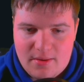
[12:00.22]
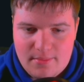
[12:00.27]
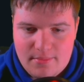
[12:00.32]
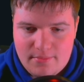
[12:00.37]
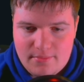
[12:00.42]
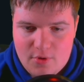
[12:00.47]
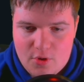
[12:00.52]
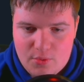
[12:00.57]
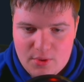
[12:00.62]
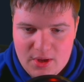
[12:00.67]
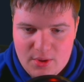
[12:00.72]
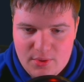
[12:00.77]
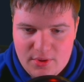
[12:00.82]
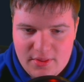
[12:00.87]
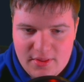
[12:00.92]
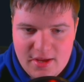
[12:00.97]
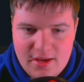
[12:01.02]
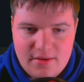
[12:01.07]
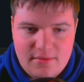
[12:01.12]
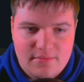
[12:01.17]
I'm okay
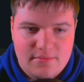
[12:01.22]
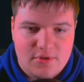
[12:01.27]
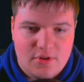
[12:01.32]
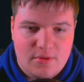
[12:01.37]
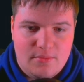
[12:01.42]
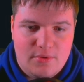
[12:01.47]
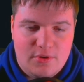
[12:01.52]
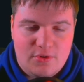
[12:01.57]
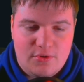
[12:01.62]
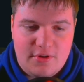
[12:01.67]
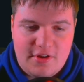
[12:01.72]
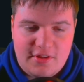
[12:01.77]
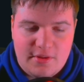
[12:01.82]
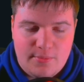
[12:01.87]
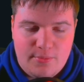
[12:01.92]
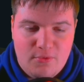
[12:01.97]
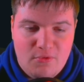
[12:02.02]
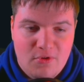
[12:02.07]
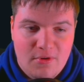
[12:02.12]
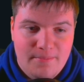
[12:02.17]
with that. So I'm going to create
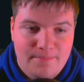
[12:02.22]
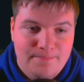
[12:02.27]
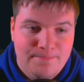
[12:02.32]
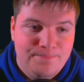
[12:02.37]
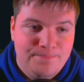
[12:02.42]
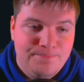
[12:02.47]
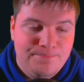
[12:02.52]
the pool